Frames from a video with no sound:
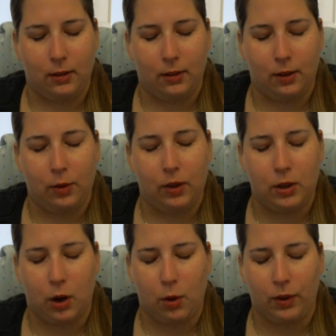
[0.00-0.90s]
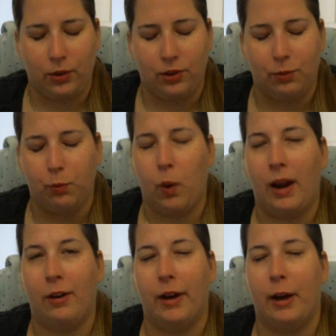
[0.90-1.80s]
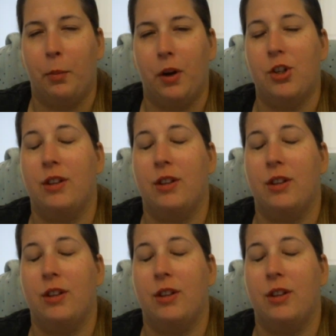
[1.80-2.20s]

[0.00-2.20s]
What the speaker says: you can always just wet your hairbrush.